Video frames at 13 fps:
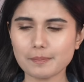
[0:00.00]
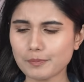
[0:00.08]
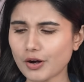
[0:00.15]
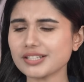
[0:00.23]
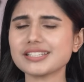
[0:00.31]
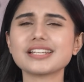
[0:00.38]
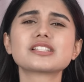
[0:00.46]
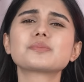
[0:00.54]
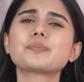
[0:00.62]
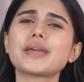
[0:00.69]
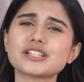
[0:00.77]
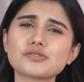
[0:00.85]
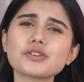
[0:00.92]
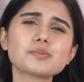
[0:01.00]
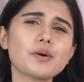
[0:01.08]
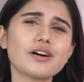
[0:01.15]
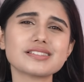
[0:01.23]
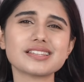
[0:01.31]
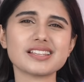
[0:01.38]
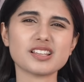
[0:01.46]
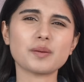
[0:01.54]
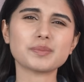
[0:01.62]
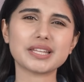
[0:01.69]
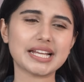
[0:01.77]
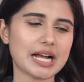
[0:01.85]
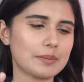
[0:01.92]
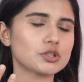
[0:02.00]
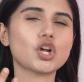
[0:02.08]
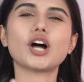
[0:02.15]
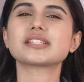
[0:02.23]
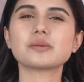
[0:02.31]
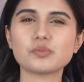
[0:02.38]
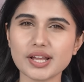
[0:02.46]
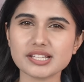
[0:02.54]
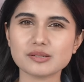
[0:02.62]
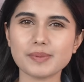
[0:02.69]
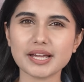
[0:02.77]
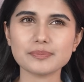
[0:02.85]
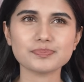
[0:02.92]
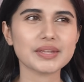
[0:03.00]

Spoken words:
But its bass response is something I'm not impressed by.